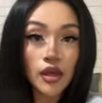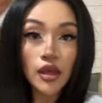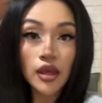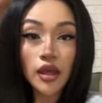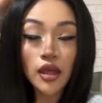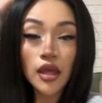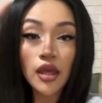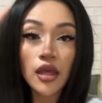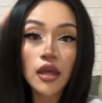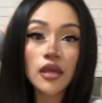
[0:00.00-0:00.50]

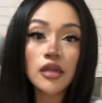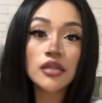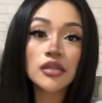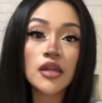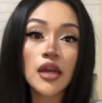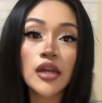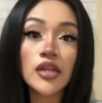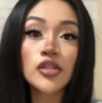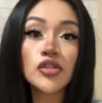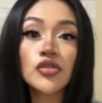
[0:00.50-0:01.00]
And
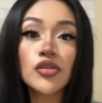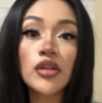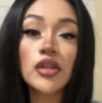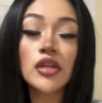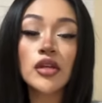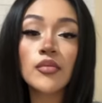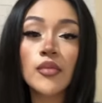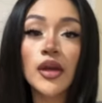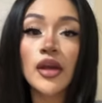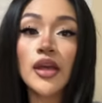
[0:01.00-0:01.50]
I
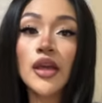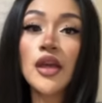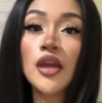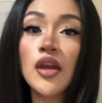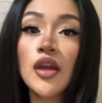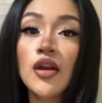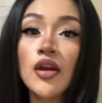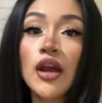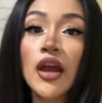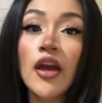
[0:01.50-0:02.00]
straightened my
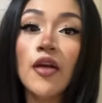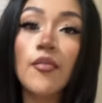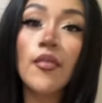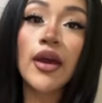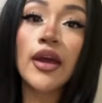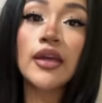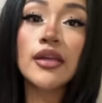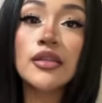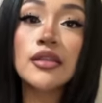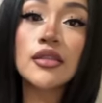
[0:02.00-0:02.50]
hair. I have my
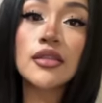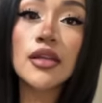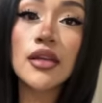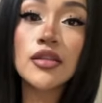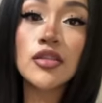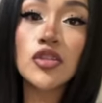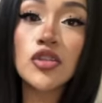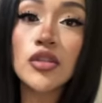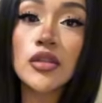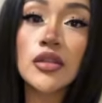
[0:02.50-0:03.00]

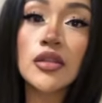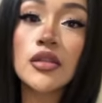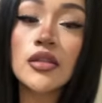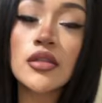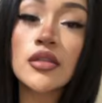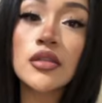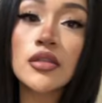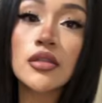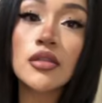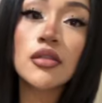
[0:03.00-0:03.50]

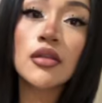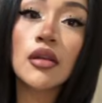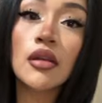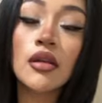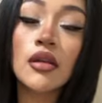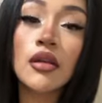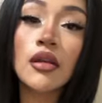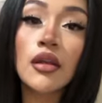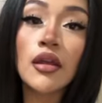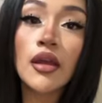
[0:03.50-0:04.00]
extensions
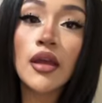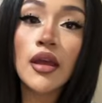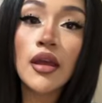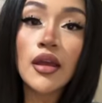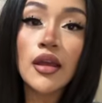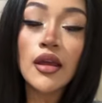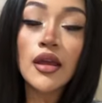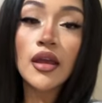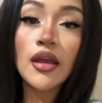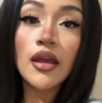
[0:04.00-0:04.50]

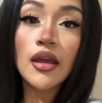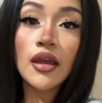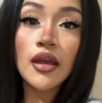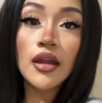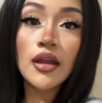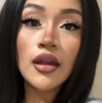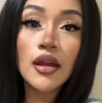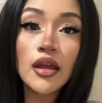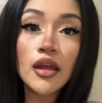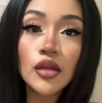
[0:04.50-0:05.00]

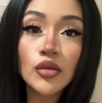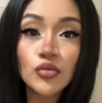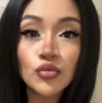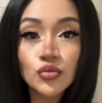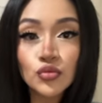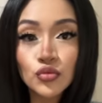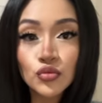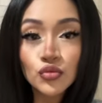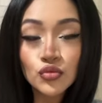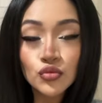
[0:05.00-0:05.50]
in.
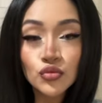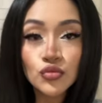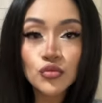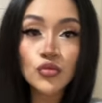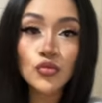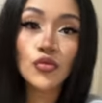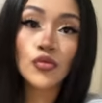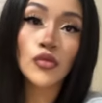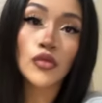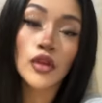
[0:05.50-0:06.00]

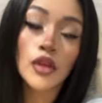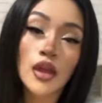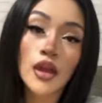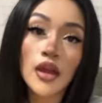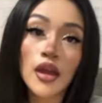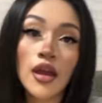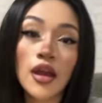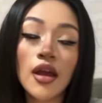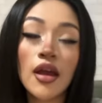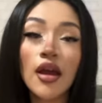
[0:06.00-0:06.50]

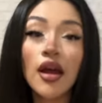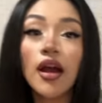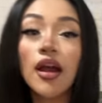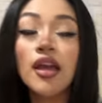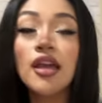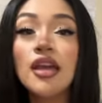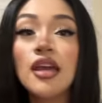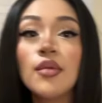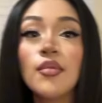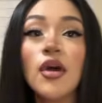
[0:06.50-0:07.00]
I
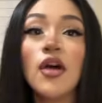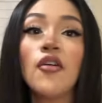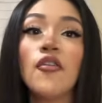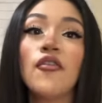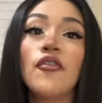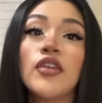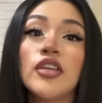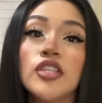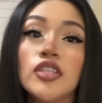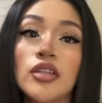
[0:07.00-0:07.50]
am
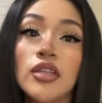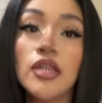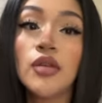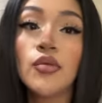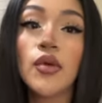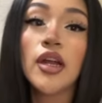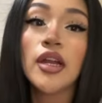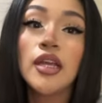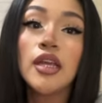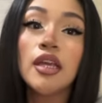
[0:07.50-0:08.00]
officially
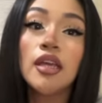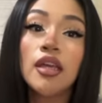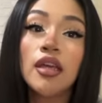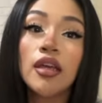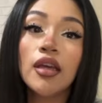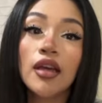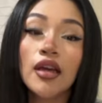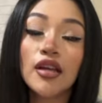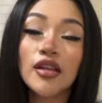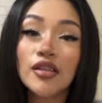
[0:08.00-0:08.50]

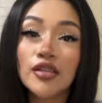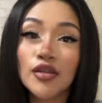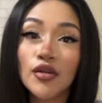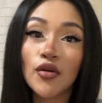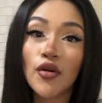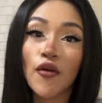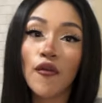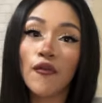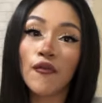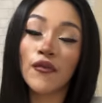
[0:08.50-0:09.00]
ready
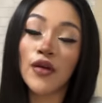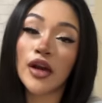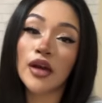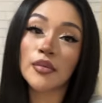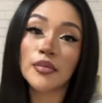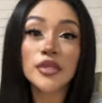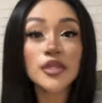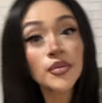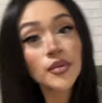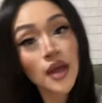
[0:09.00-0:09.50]
to fuck up
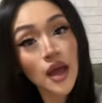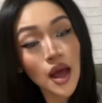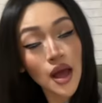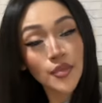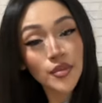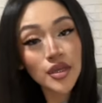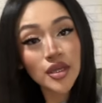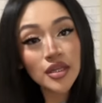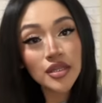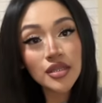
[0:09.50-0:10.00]
some
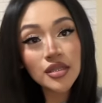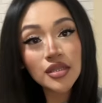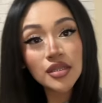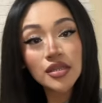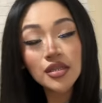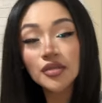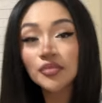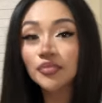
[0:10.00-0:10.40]
commas.